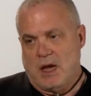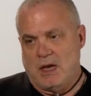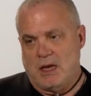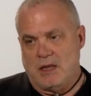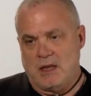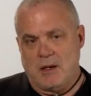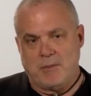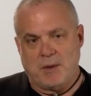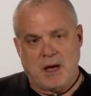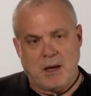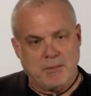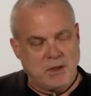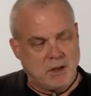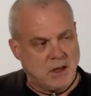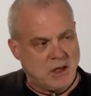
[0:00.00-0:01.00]
And in that
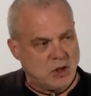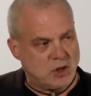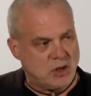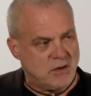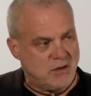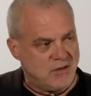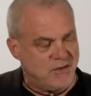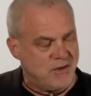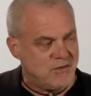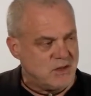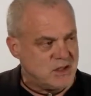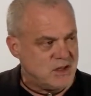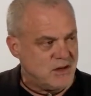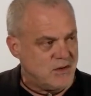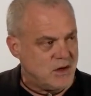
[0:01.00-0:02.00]
population of the
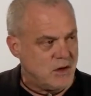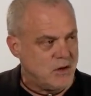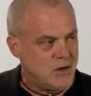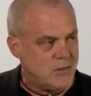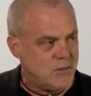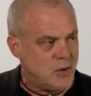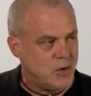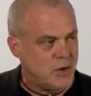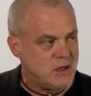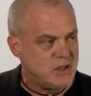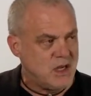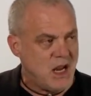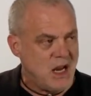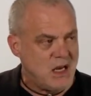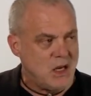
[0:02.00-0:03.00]
5,700
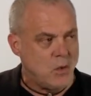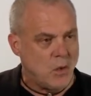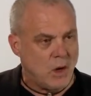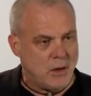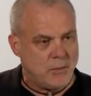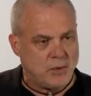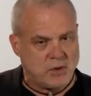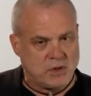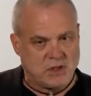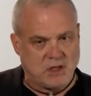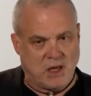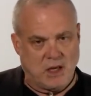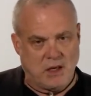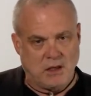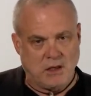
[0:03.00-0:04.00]
employees,
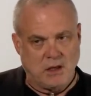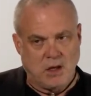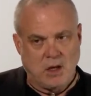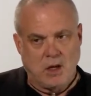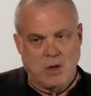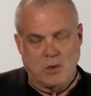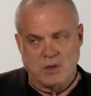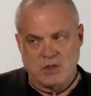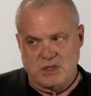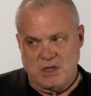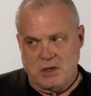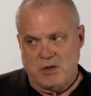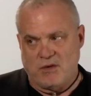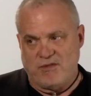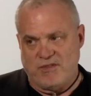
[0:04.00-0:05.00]
81% were
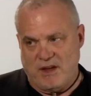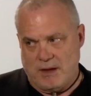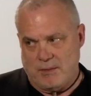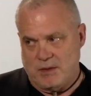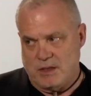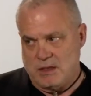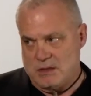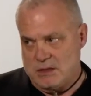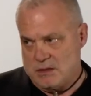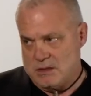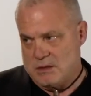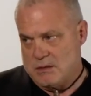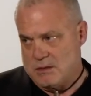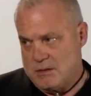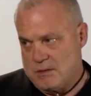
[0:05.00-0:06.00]
single families,